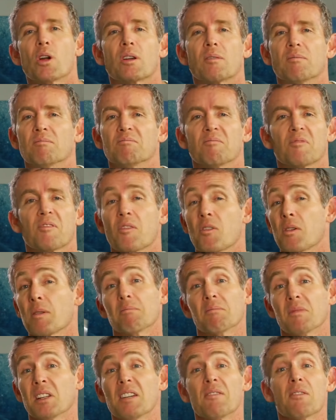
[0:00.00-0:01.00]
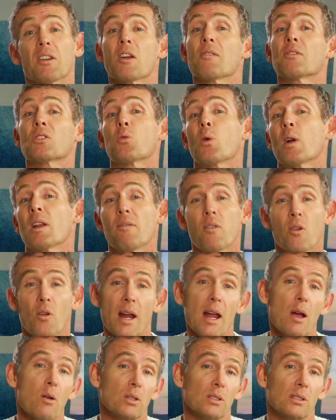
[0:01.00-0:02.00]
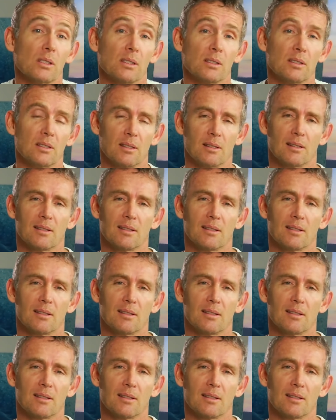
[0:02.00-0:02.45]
work for even over twenty-four hours.